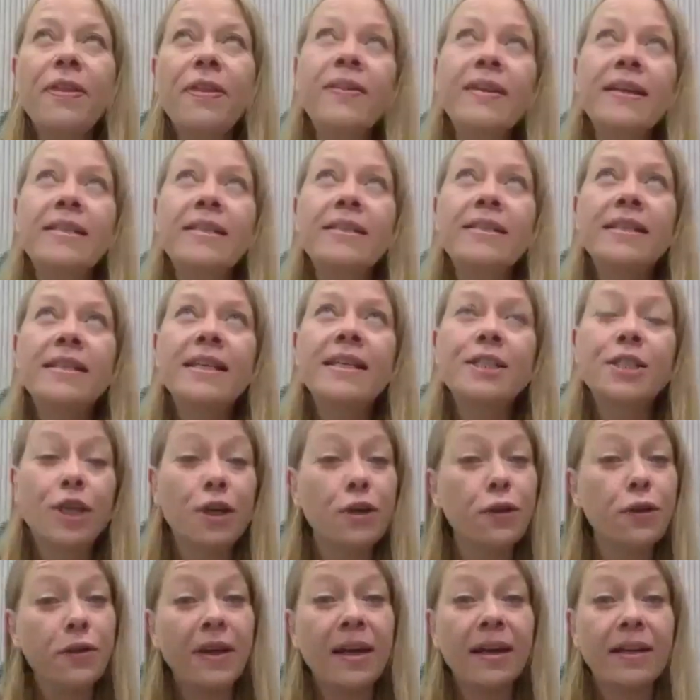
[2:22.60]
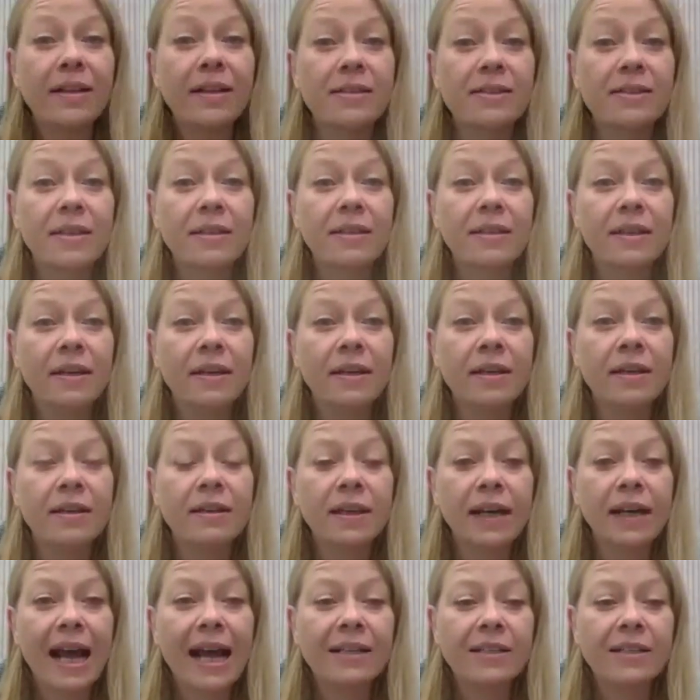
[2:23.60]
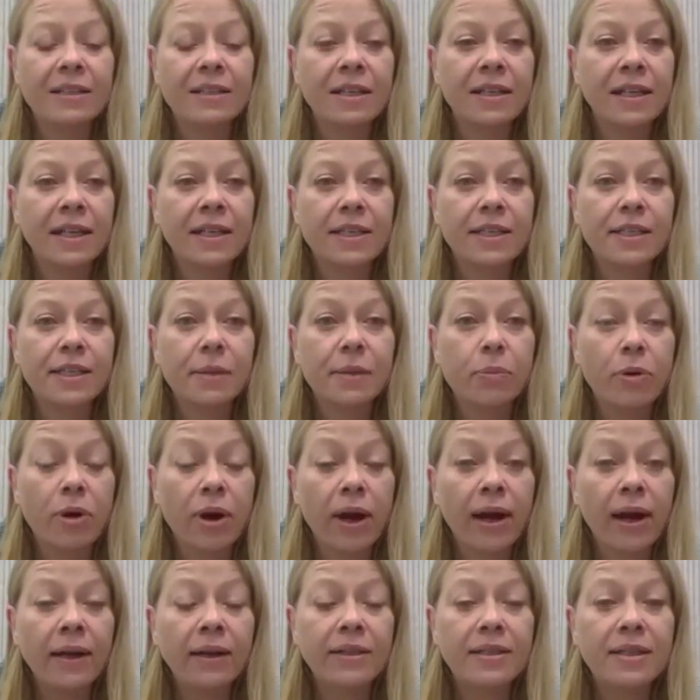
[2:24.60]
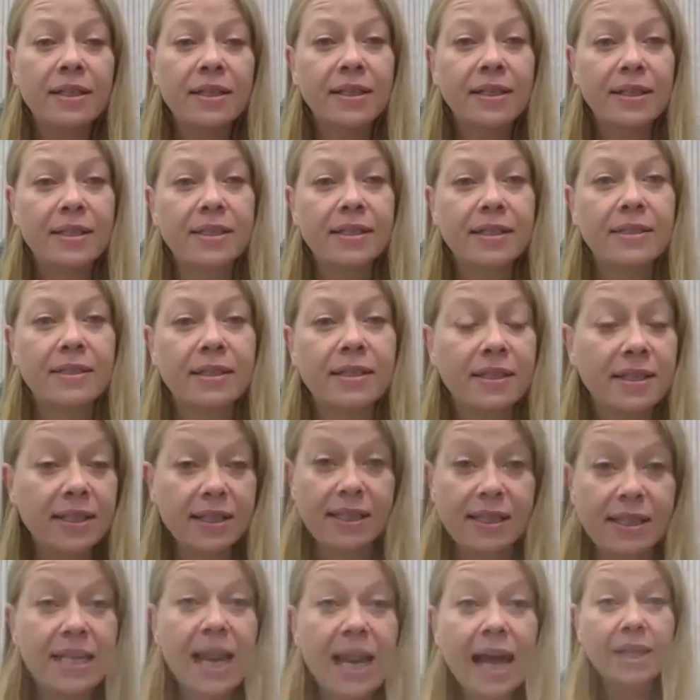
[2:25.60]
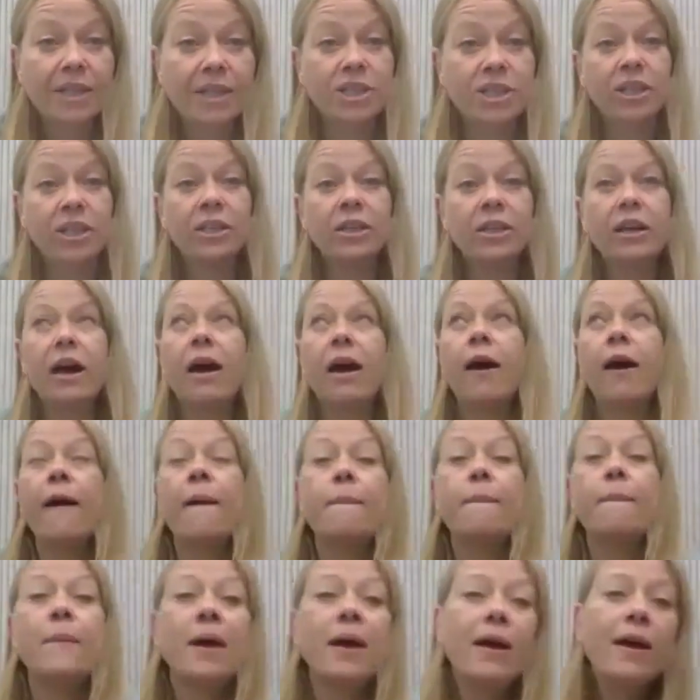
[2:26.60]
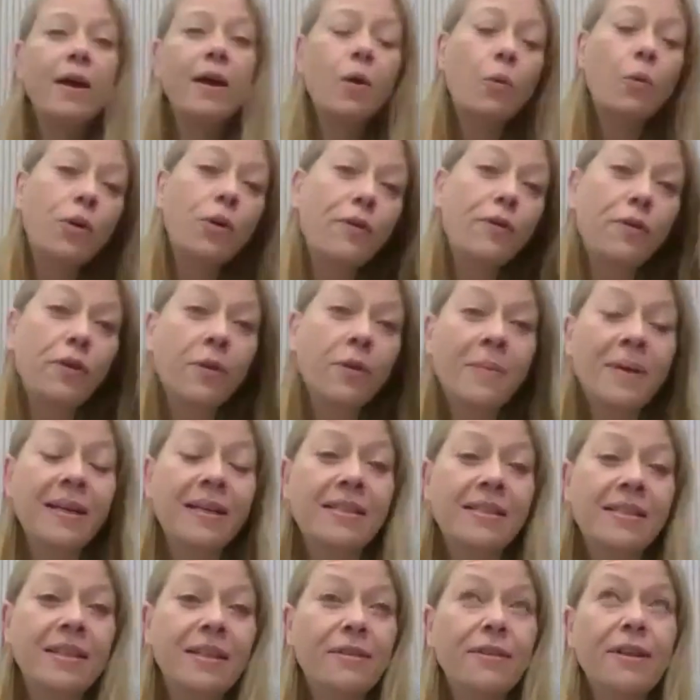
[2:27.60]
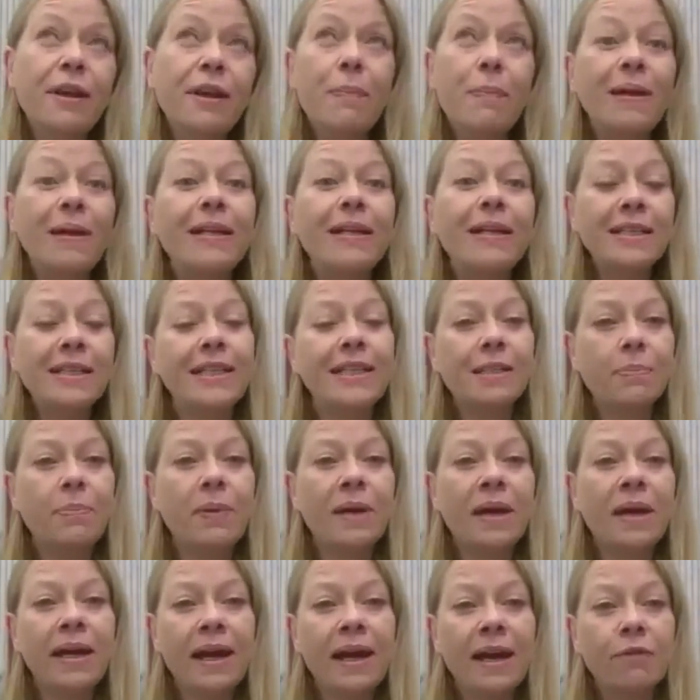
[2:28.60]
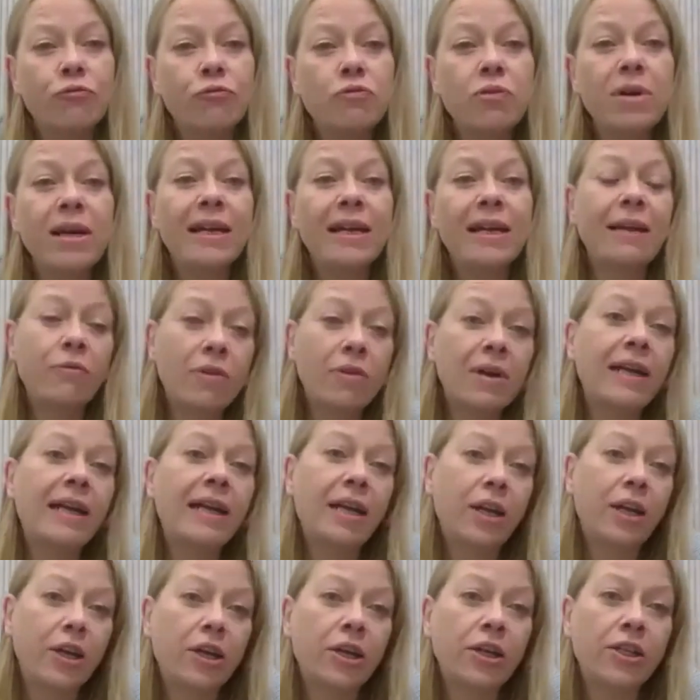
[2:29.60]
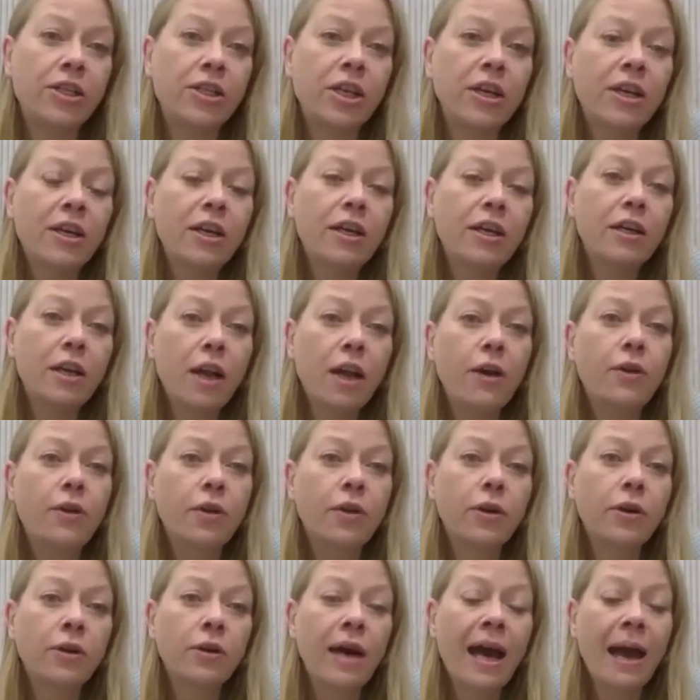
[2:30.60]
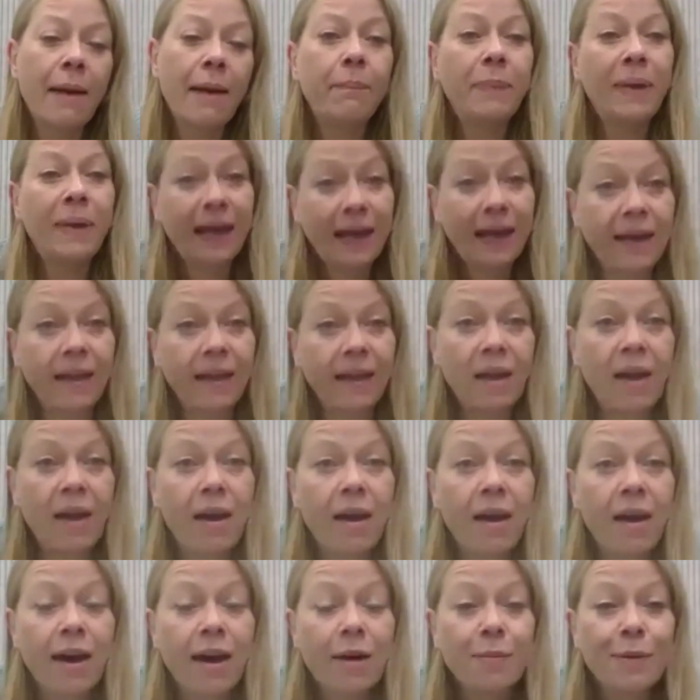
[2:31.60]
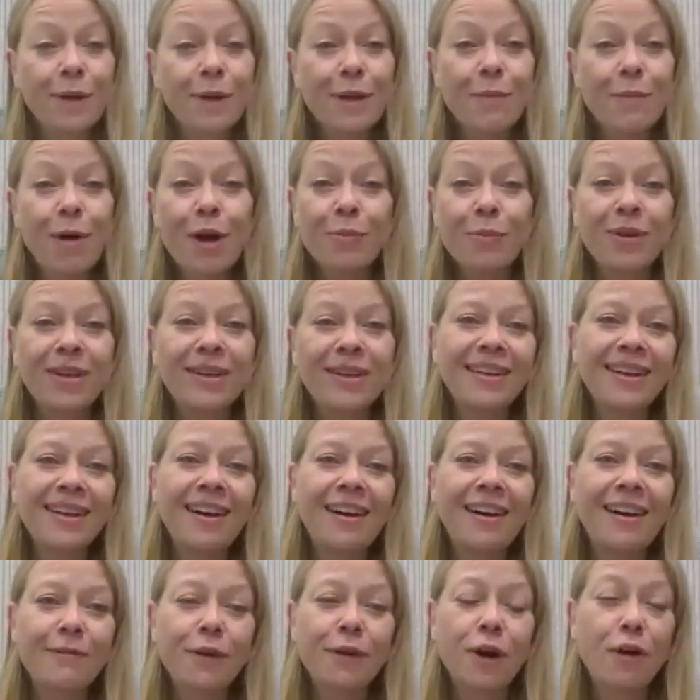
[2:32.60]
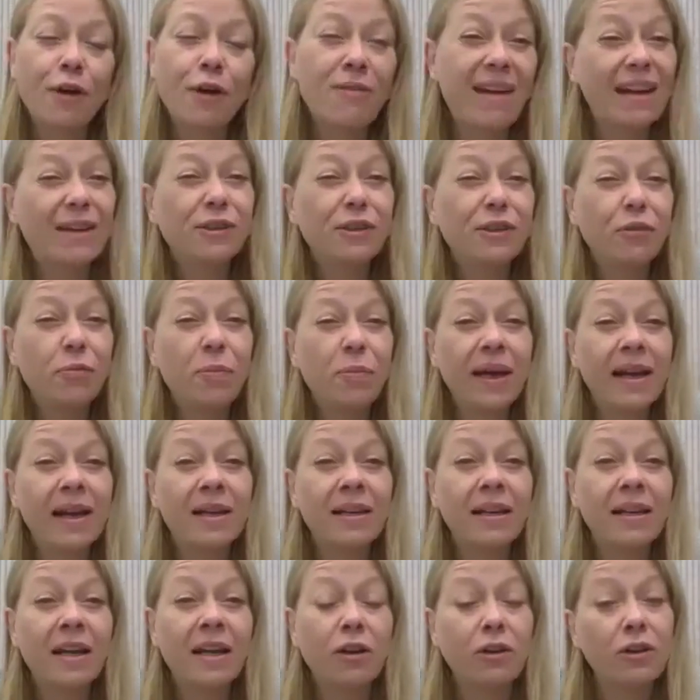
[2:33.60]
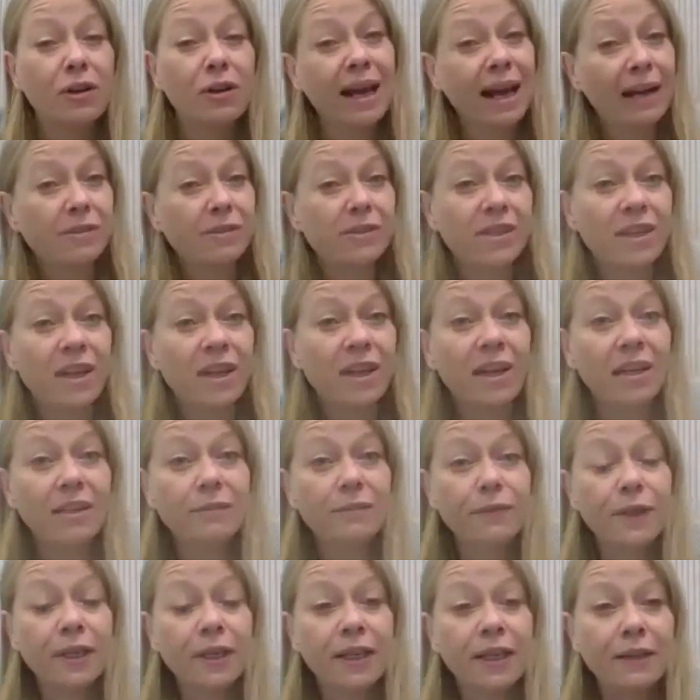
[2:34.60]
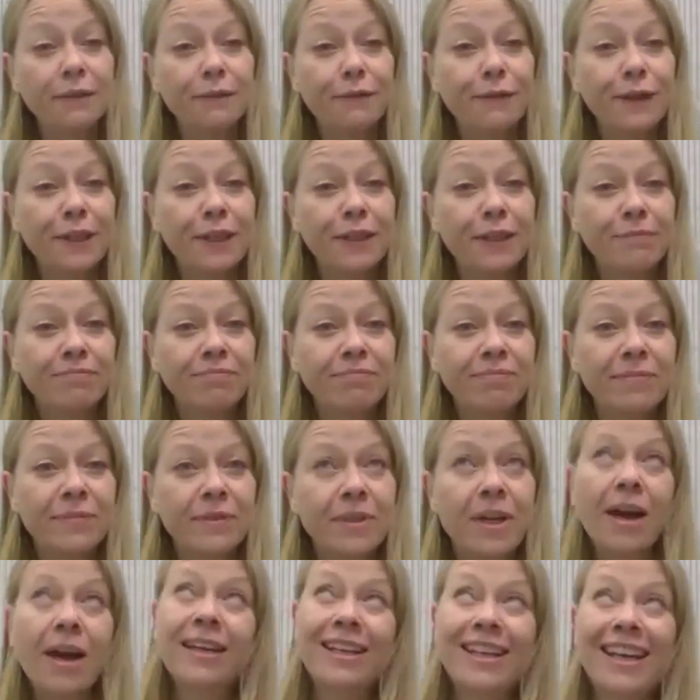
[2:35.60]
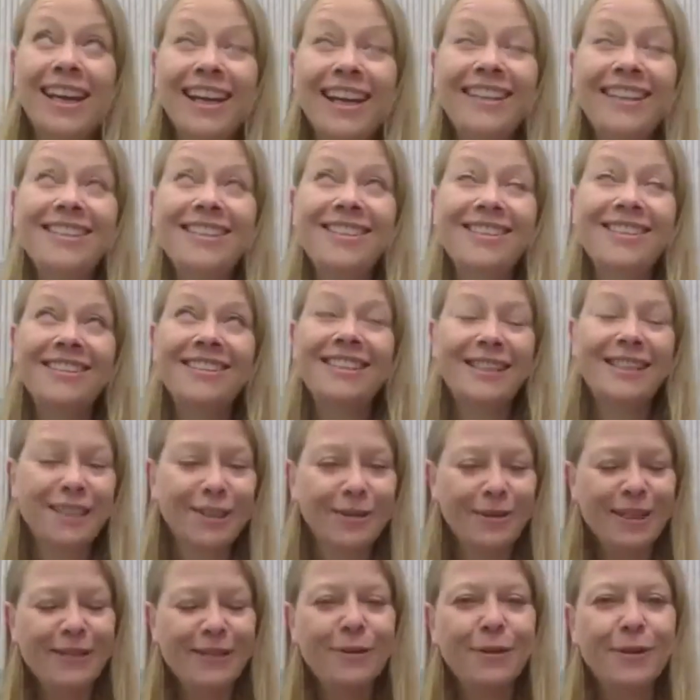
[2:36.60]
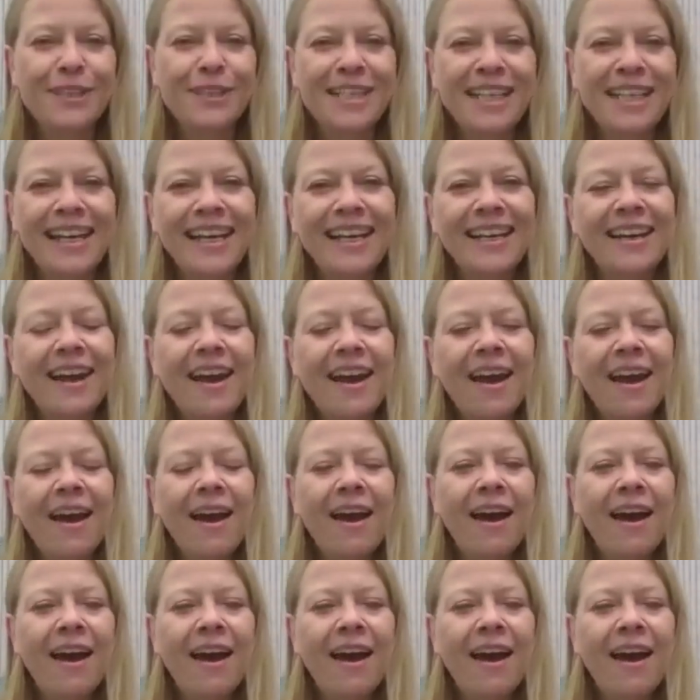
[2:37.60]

think there's two things that the candidate needs to bring to this election. One of them is, you know, the ability to be a really, really good local MP. At the moment, I've got a record of being a local councillor for 9 years, since 2014.